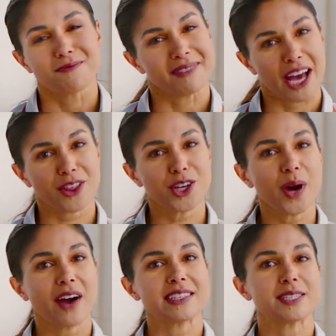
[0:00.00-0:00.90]
Now that you
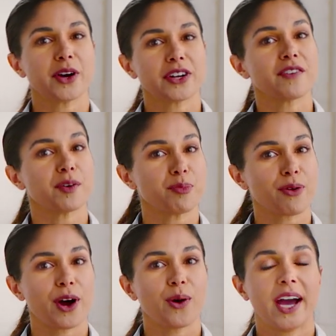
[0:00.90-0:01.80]
have a Smart Oven
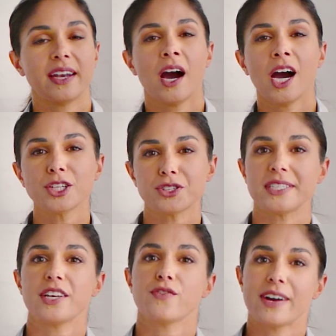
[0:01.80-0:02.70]
Pro and
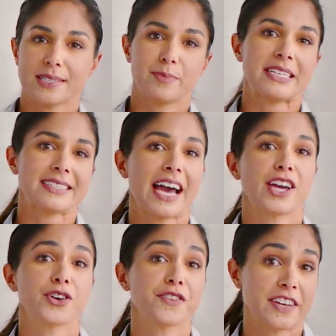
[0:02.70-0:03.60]
hundreds of recipes
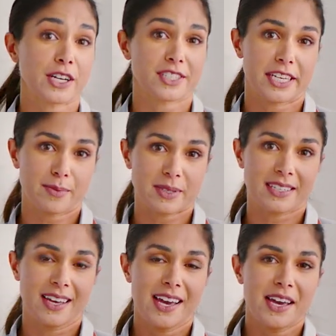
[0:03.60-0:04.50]
at your
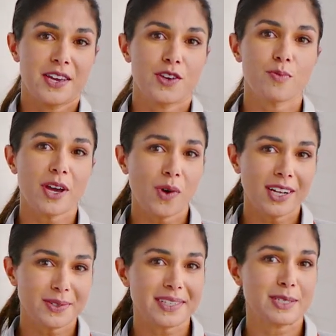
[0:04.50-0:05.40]
fingertips, you may want
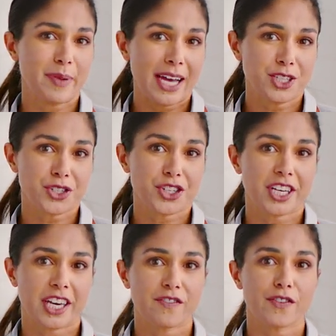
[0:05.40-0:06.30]
to expand your
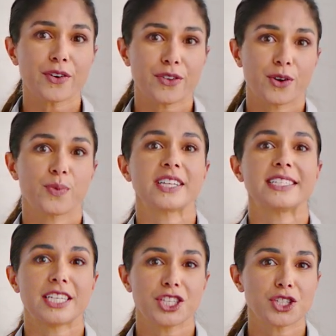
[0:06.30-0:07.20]
cooking further with
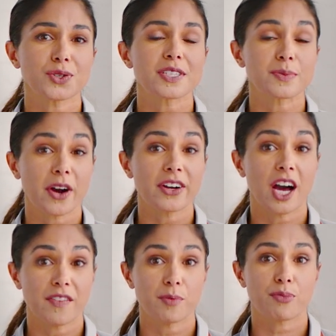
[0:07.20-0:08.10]
additional Smart
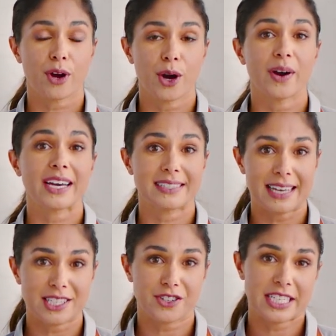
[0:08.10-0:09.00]
Oven Pro
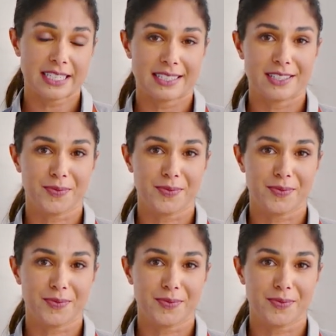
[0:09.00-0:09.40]
accessories.